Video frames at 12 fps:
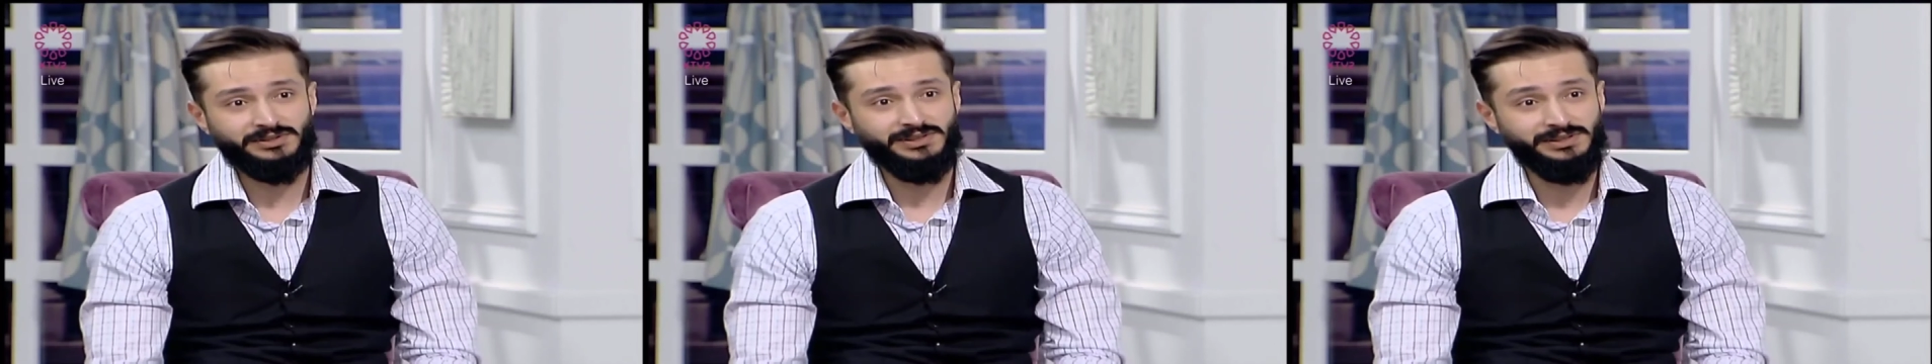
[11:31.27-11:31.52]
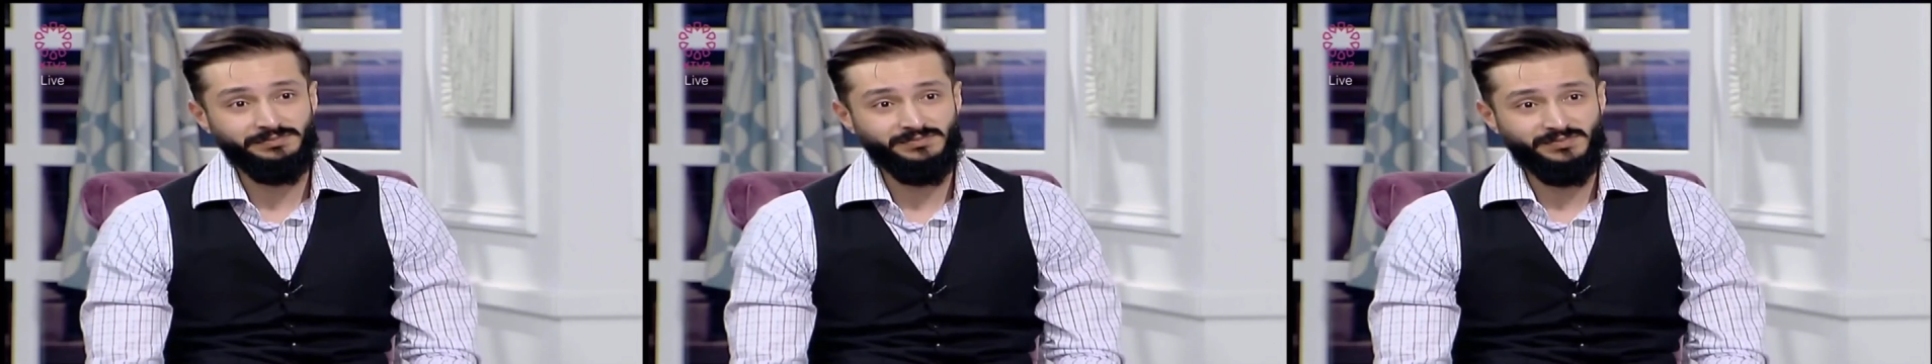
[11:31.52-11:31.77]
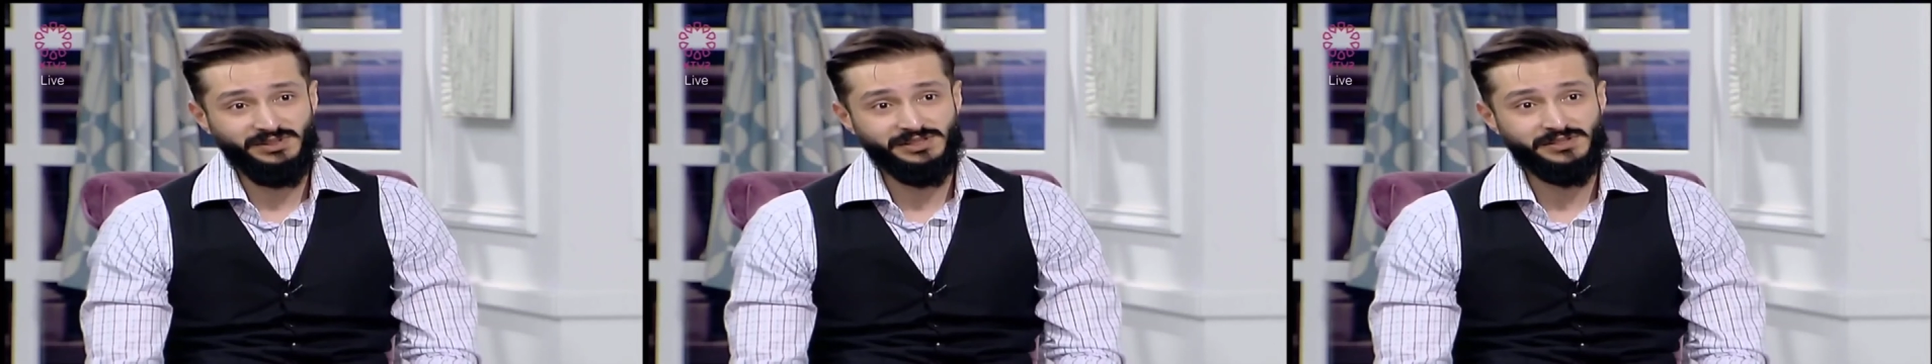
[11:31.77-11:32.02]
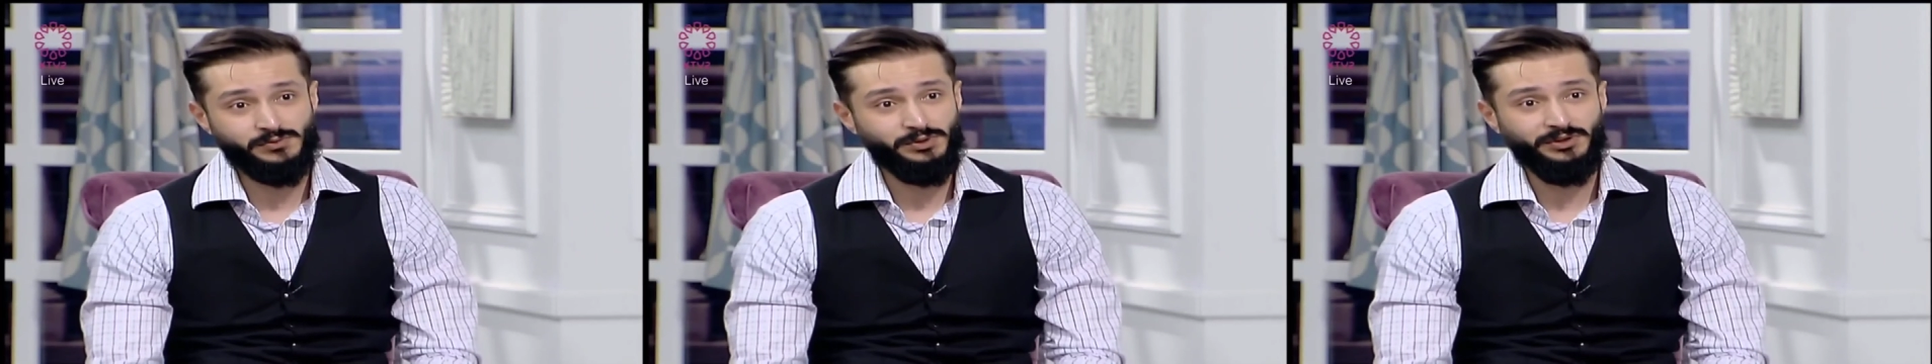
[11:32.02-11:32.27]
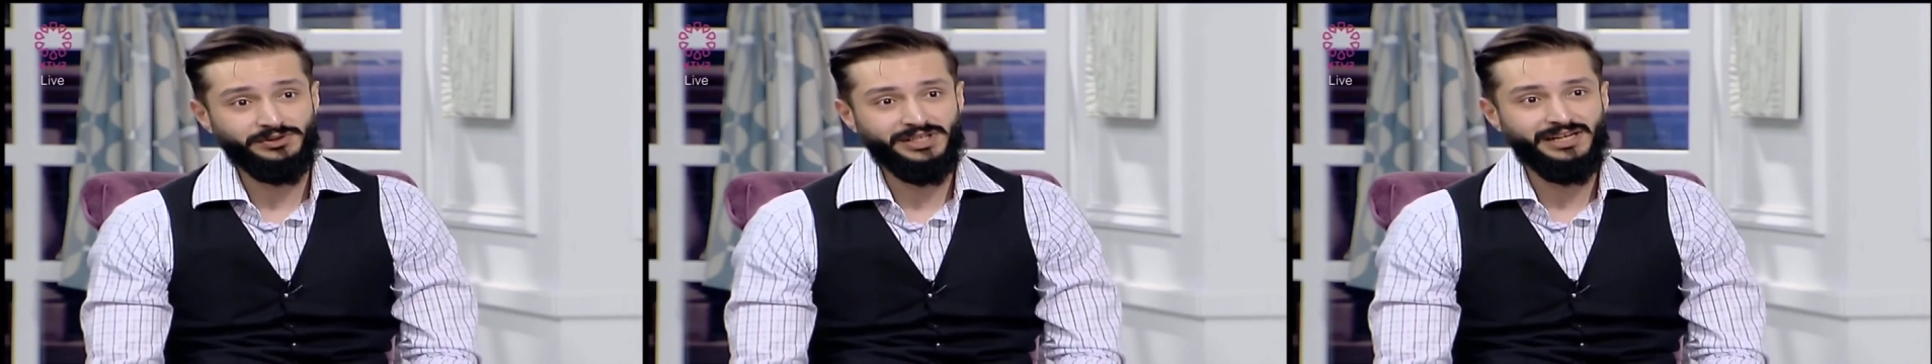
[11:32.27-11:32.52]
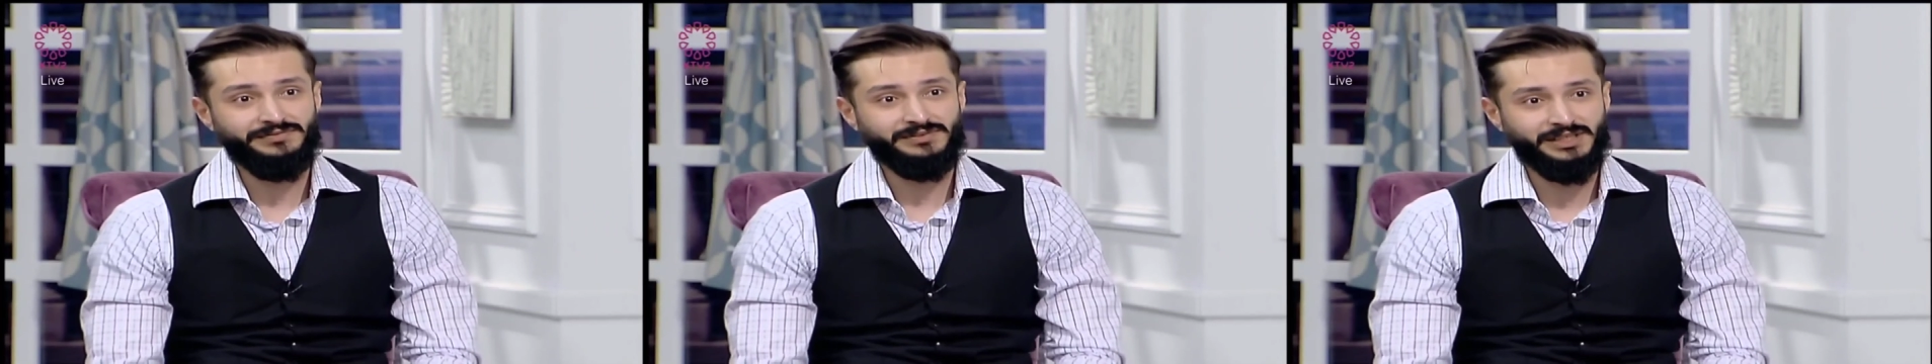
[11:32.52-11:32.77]
10 years we don't
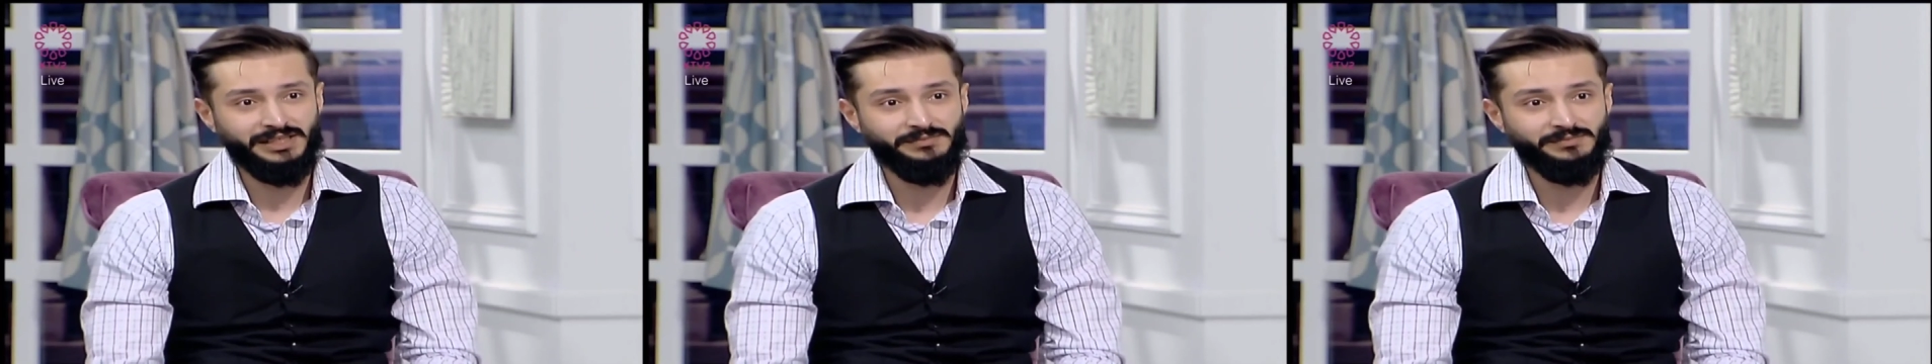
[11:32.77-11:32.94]
have time.